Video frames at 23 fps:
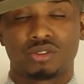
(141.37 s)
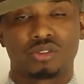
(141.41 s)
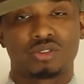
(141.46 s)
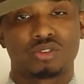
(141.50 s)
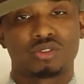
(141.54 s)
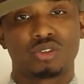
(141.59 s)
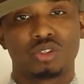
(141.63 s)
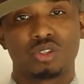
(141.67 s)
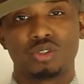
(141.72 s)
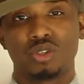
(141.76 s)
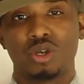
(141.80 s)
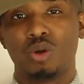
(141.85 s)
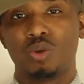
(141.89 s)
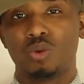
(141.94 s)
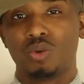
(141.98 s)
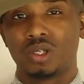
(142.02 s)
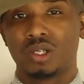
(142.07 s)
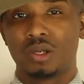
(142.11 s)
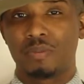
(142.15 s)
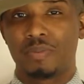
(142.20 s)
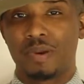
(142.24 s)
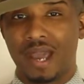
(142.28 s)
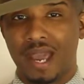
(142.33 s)
So you don't
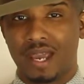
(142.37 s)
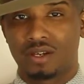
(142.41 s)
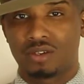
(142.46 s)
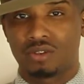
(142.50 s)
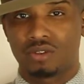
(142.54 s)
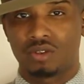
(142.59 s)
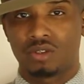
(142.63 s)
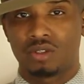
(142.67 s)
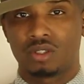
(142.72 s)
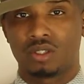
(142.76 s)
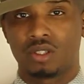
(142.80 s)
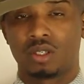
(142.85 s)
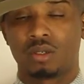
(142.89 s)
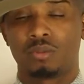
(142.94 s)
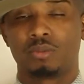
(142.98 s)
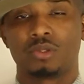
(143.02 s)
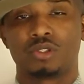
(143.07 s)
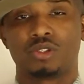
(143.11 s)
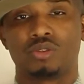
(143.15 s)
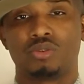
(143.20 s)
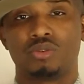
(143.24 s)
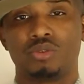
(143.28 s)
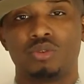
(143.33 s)
want a pattern on there,
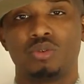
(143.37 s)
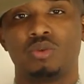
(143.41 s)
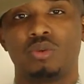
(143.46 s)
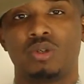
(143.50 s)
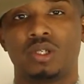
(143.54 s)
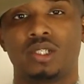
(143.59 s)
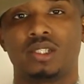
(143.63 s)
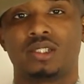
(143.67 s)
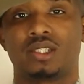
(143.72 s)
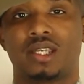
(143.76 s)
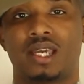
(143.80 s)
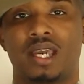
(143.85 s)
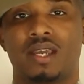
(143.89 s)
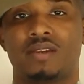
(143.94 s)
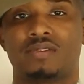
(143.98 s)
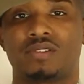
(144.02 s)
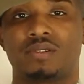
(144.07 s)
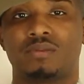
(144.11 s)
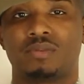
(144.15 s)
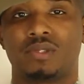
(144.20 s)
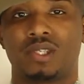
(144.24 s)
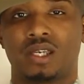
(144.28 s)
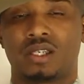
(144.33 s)
but you do want it to have
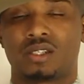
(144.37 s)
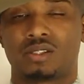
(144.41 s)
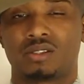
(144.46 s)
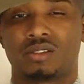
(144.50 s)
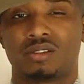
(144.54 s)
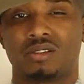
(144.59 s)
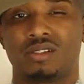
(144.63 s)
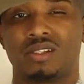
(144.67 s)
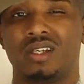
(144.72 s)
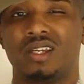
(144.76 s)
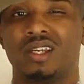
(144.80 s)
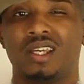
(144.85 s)
some texture.